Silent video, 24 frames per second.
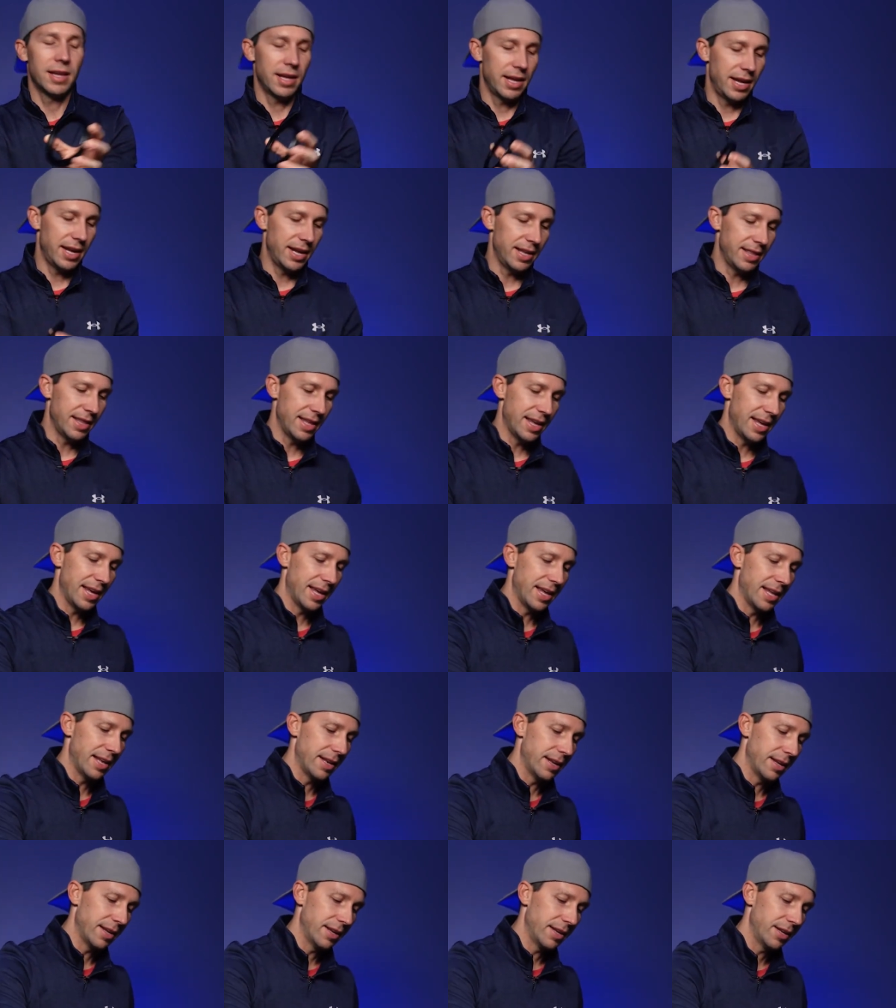And
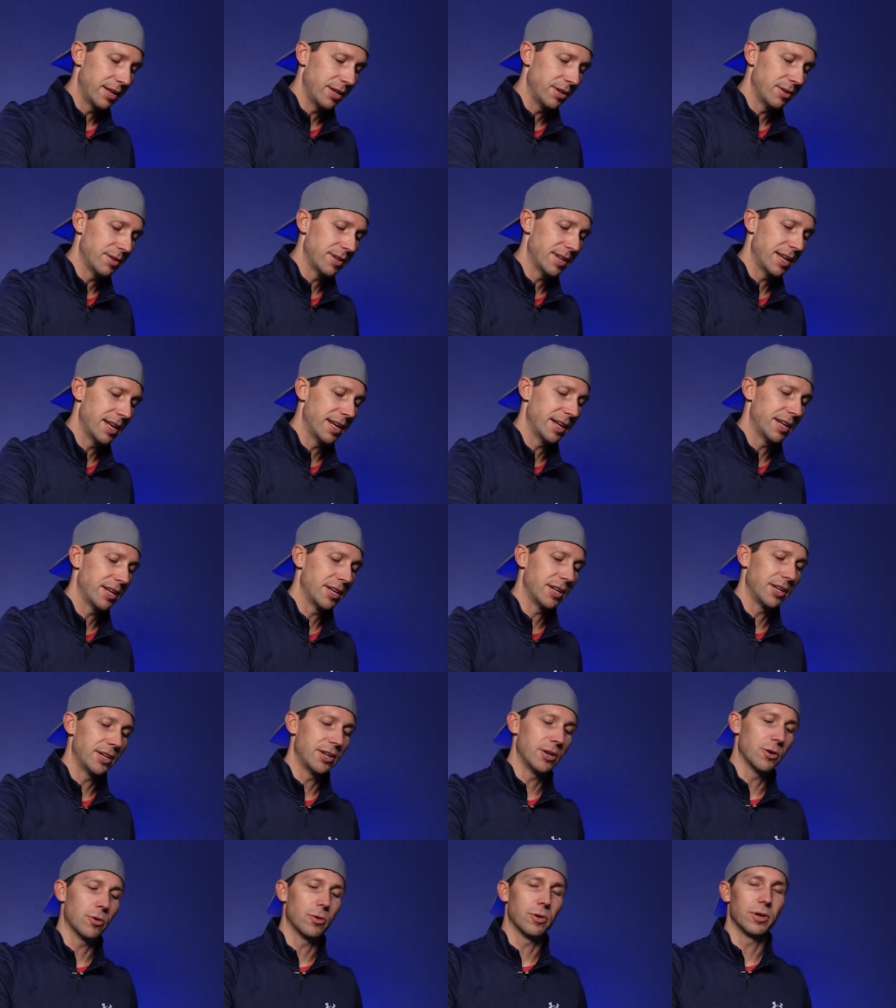then you take
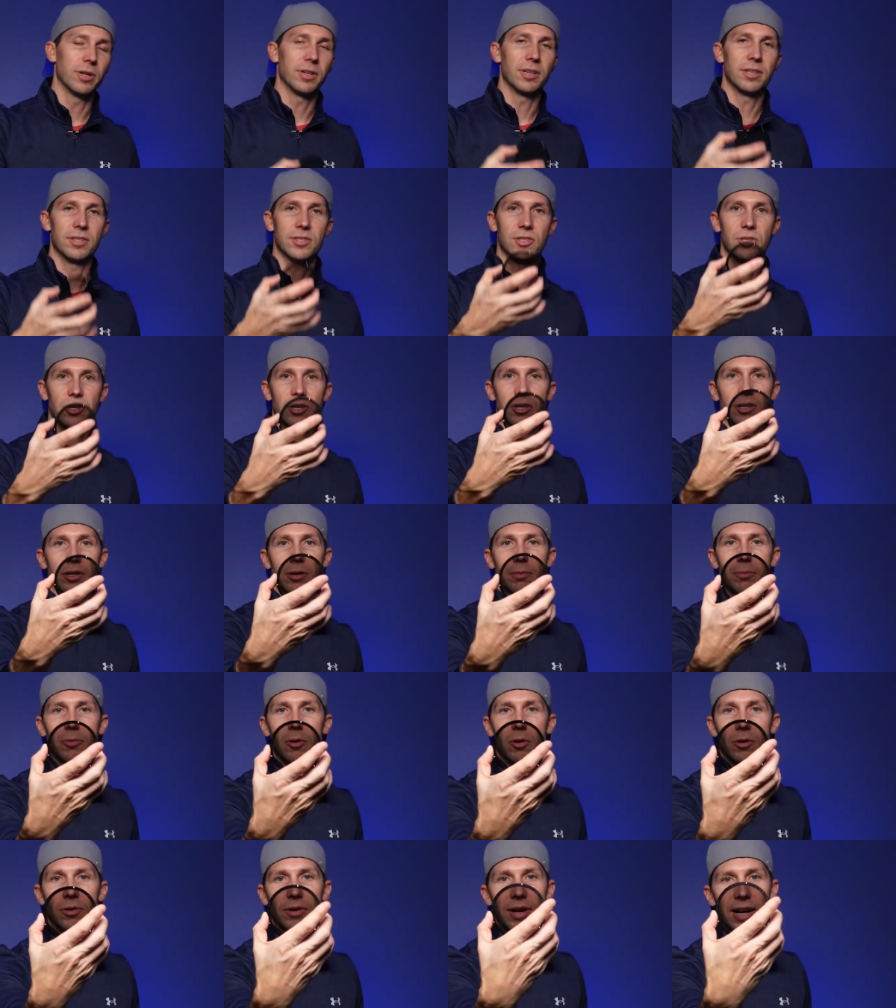your circular
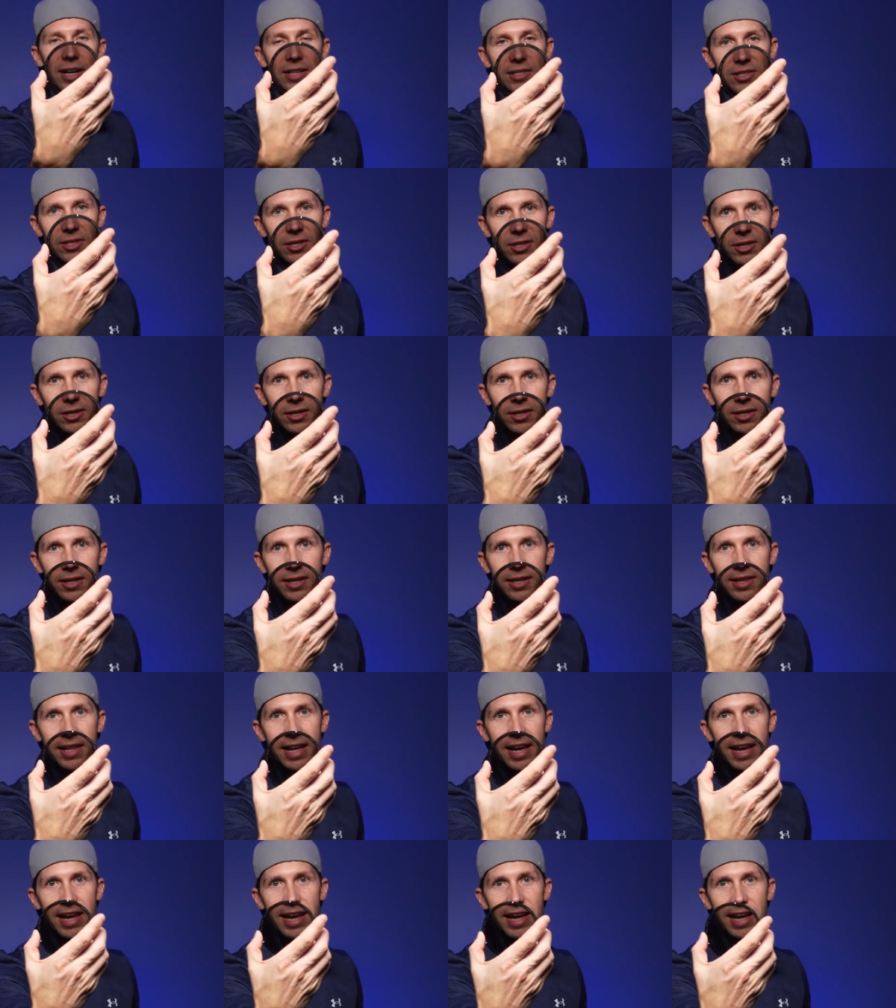polarizer, and
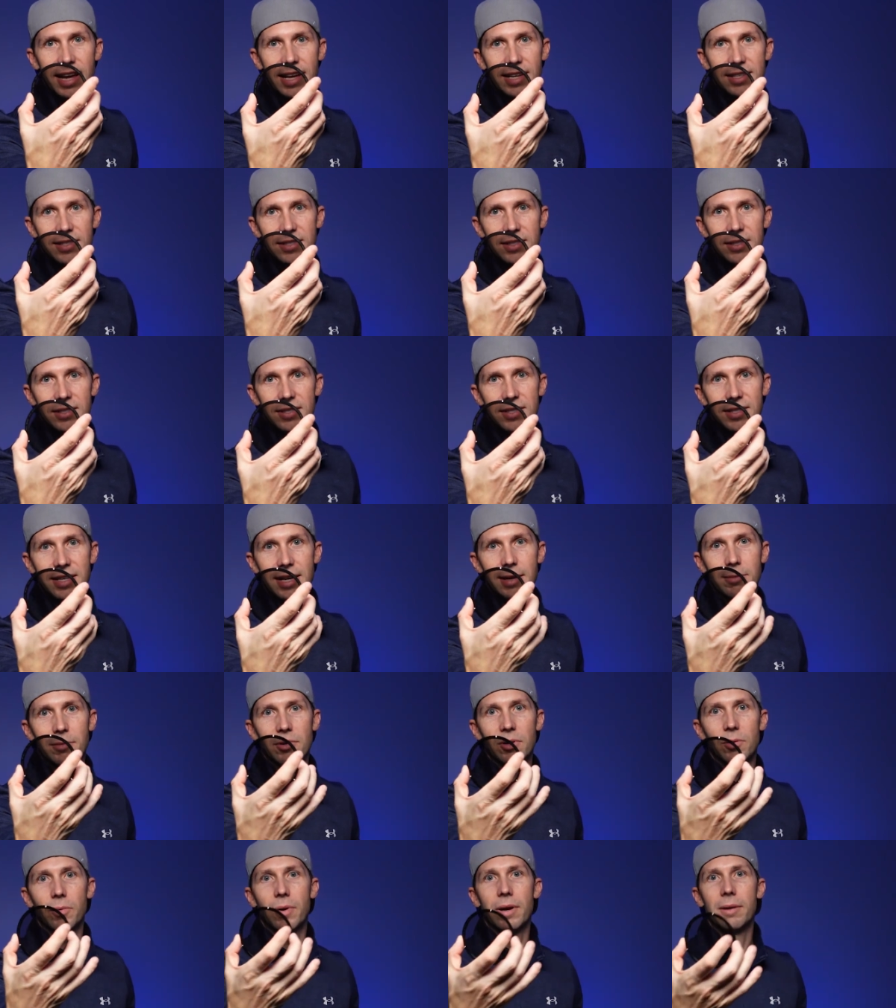that has the
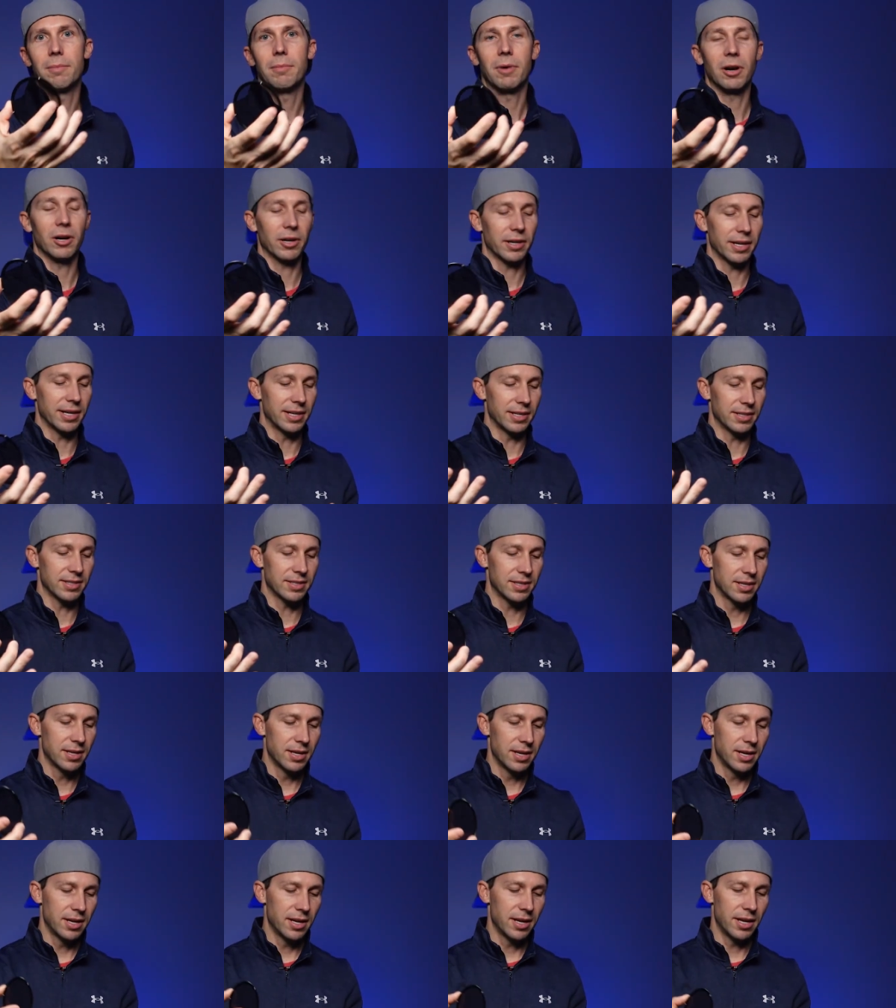same little white markings.
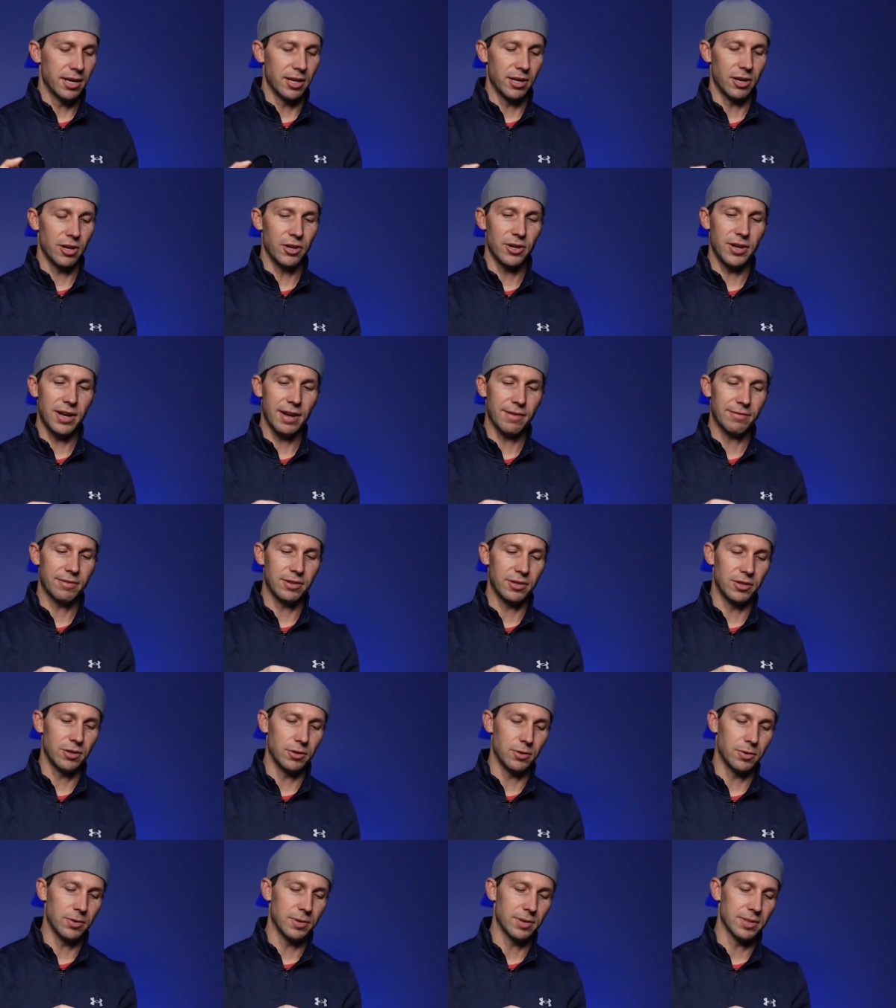And all you have to
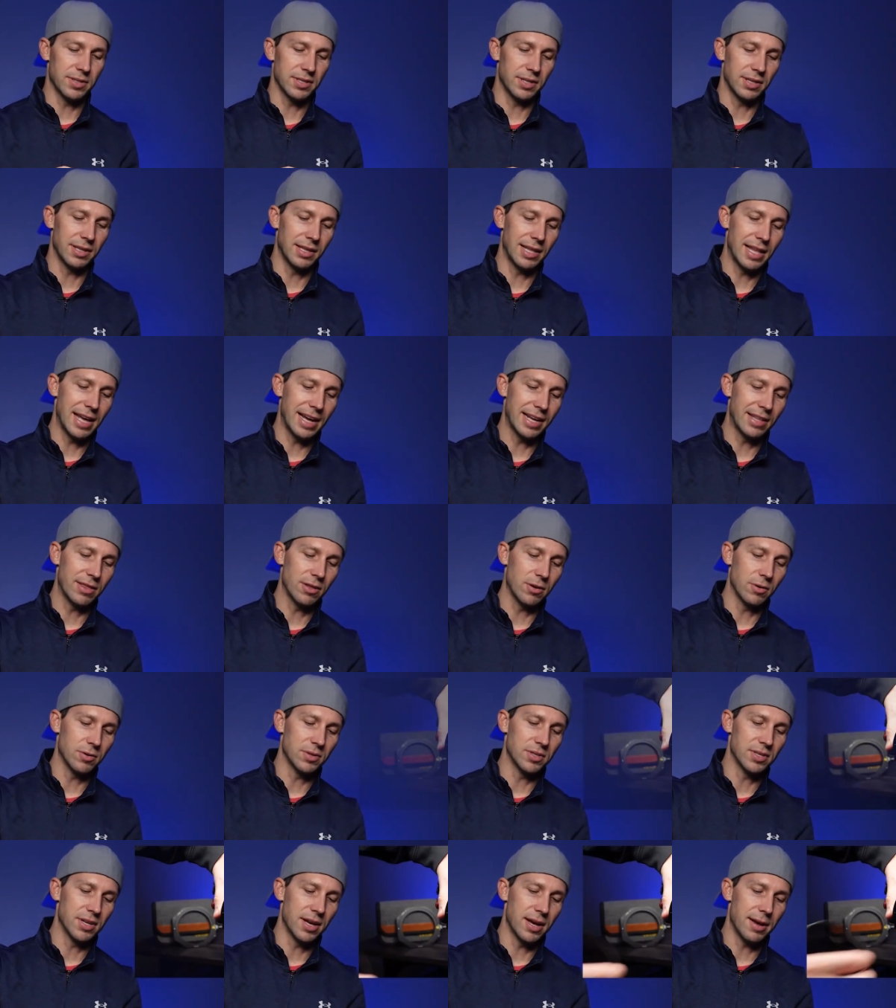do is line
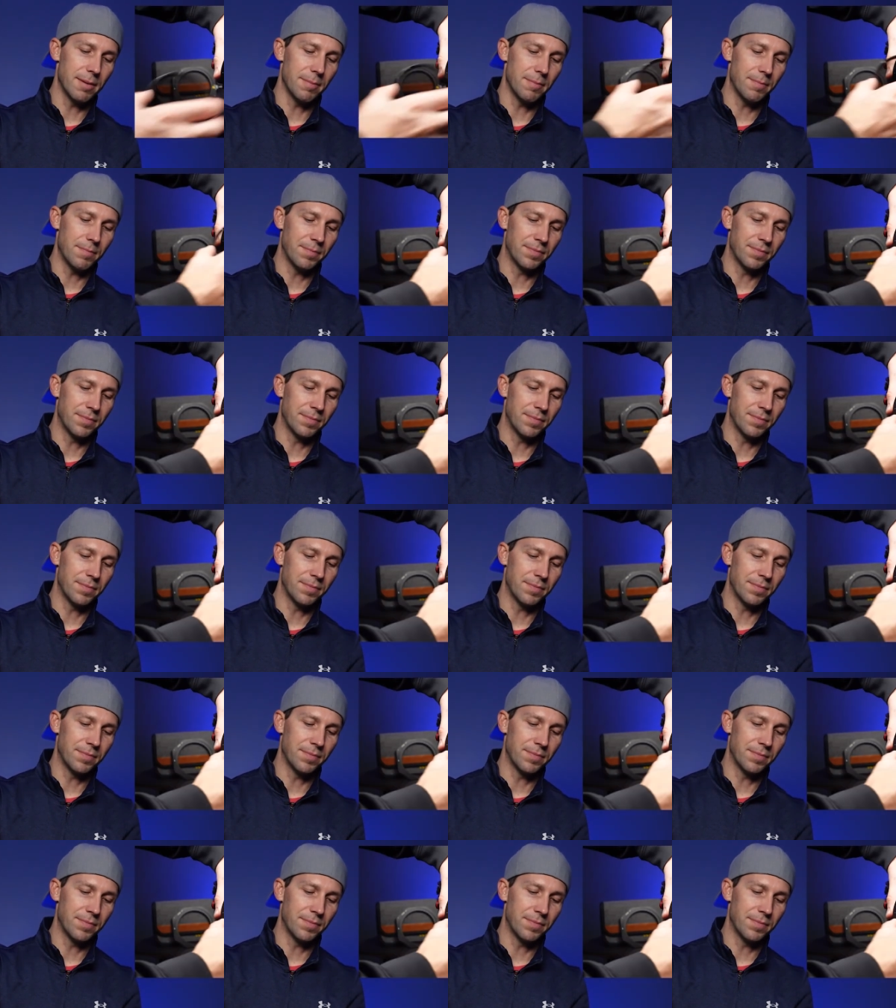those up